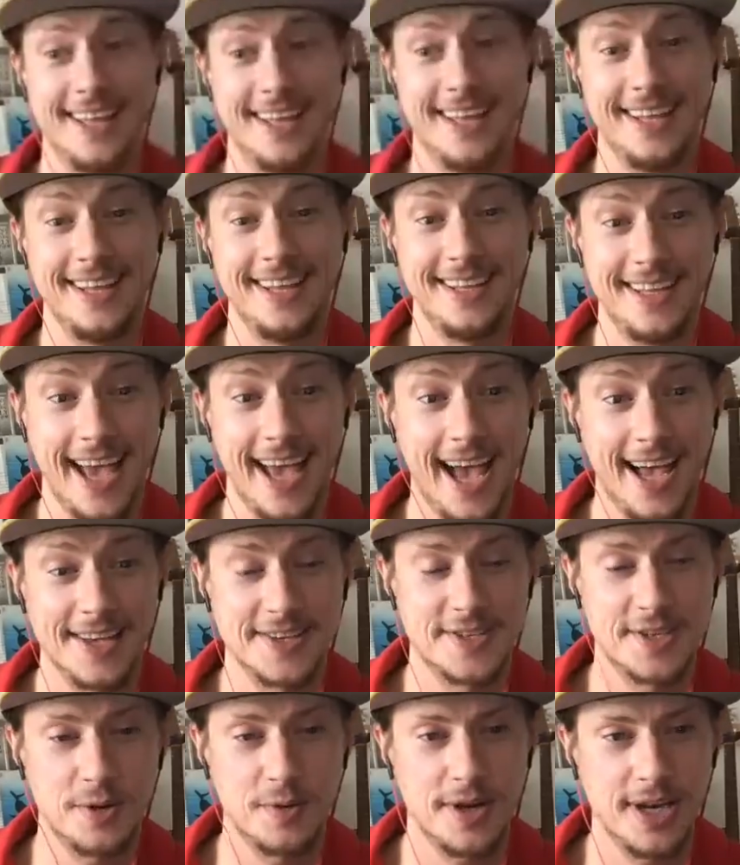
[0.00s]
Yeah.
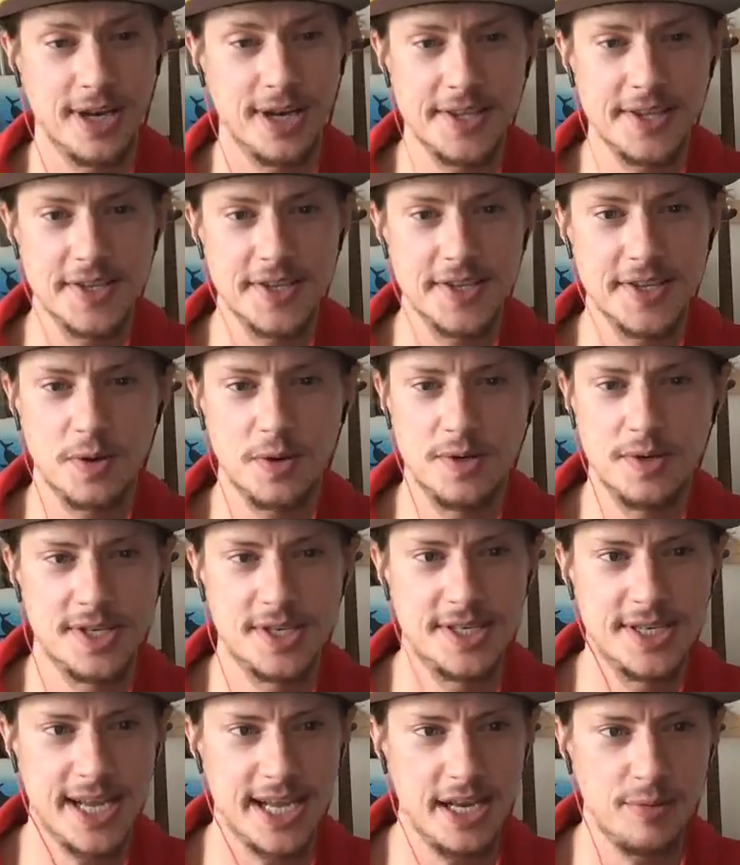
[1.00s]
So it has its own
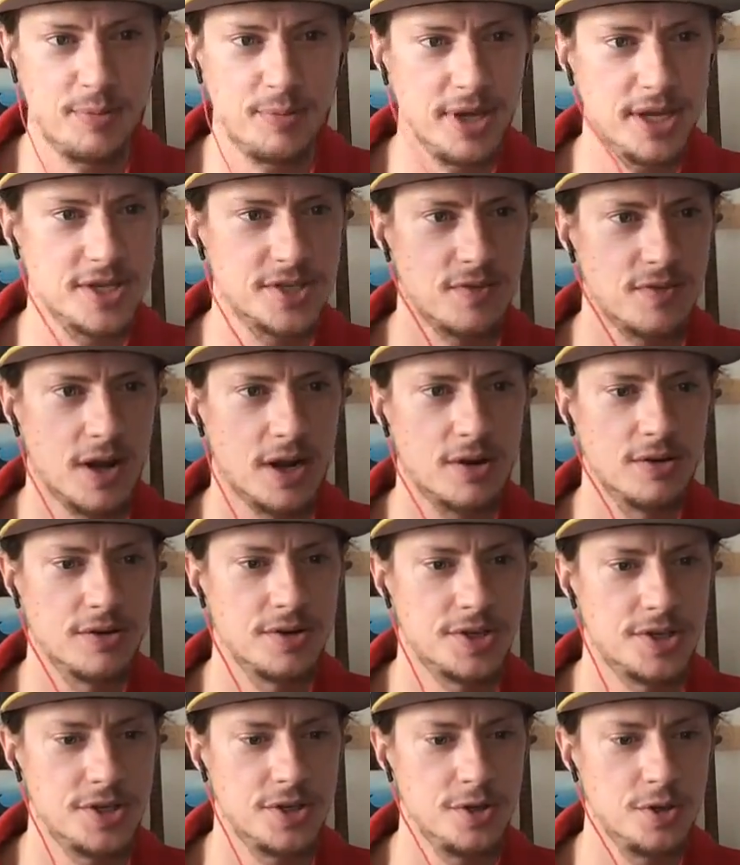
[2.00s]
database record
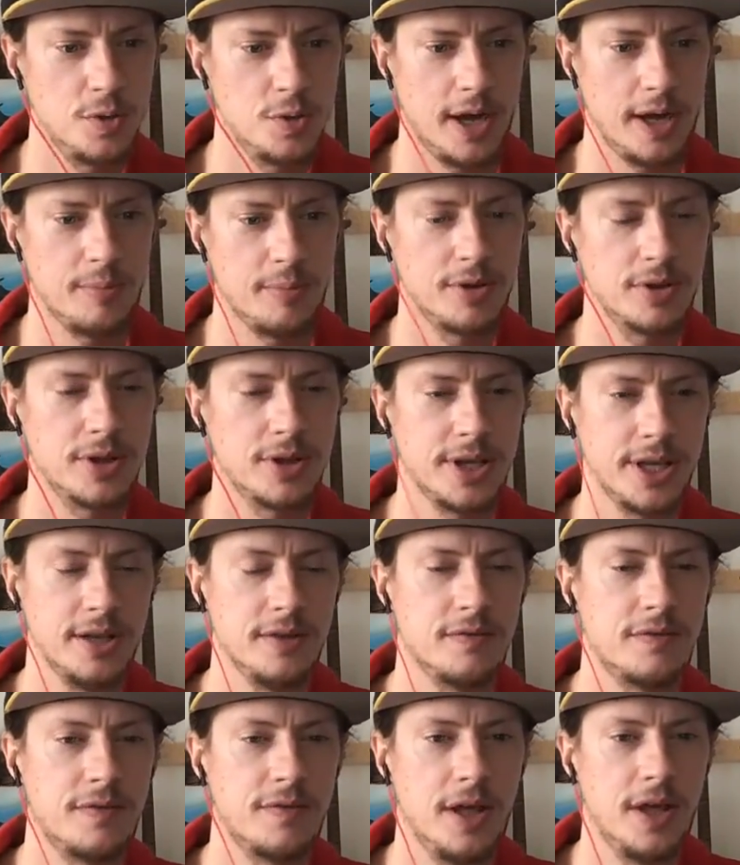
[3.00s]
too, I
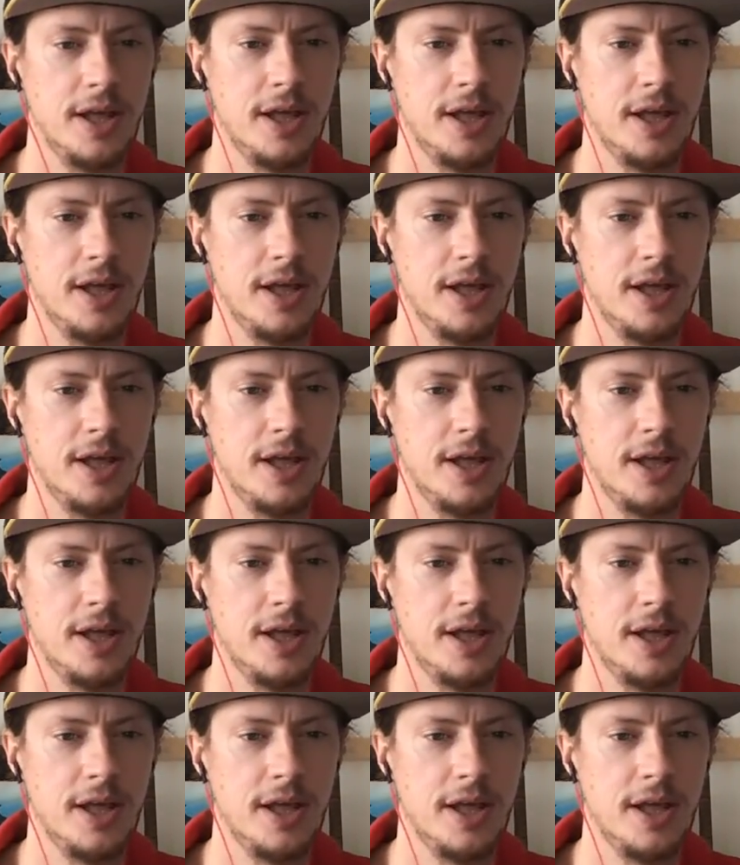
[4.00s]
believe.